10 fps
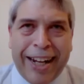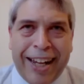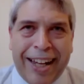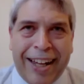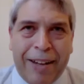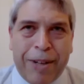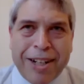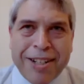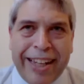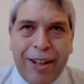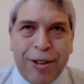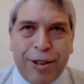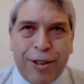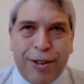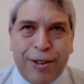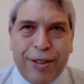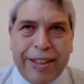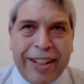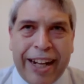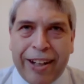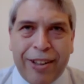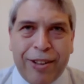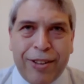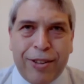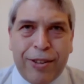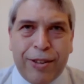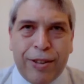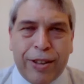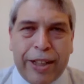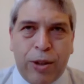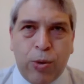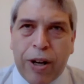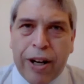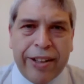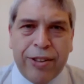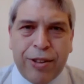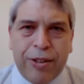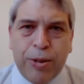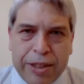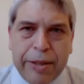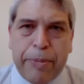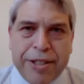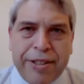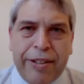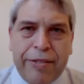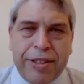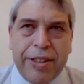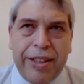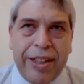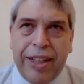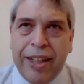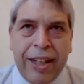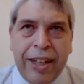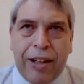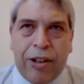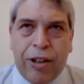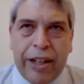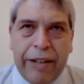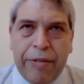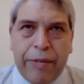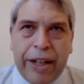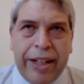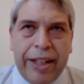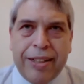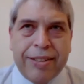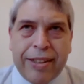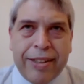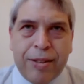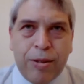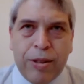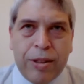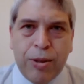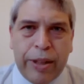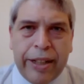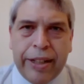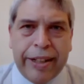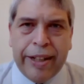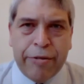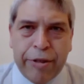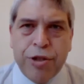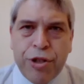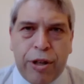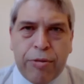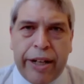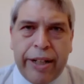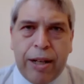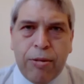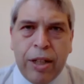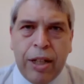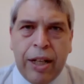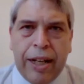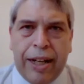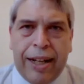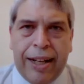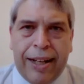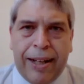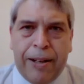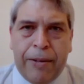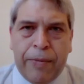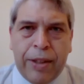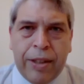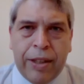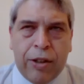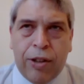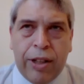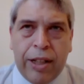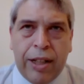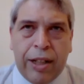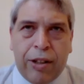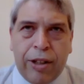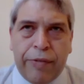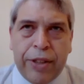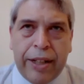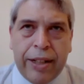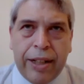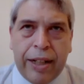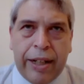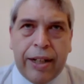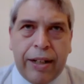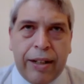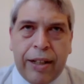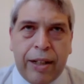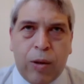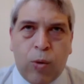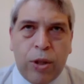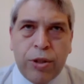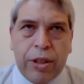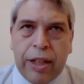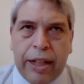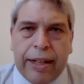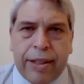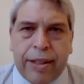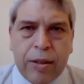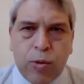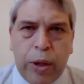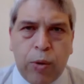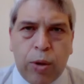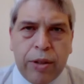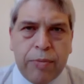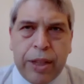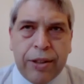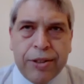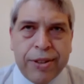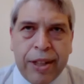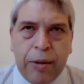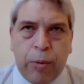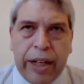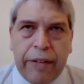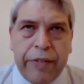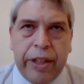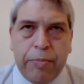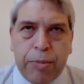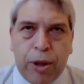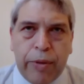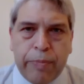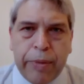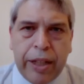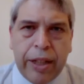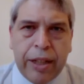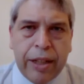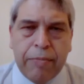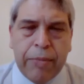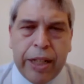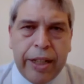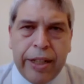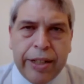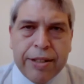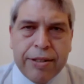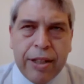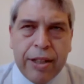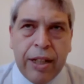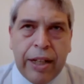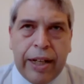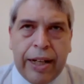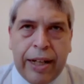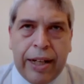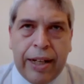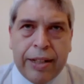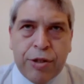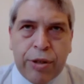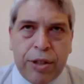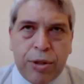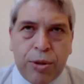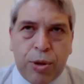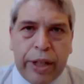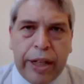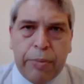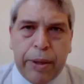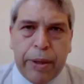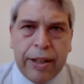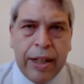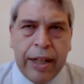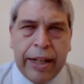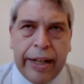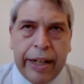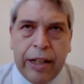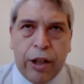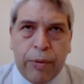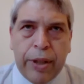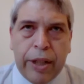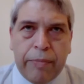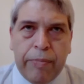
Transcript: but Marcelo, Edgardo, Eduardo, who's the president of CD, everybody is doing a great job right now. All of them are want to as we want, because we have been involved in many years trying to help, and I love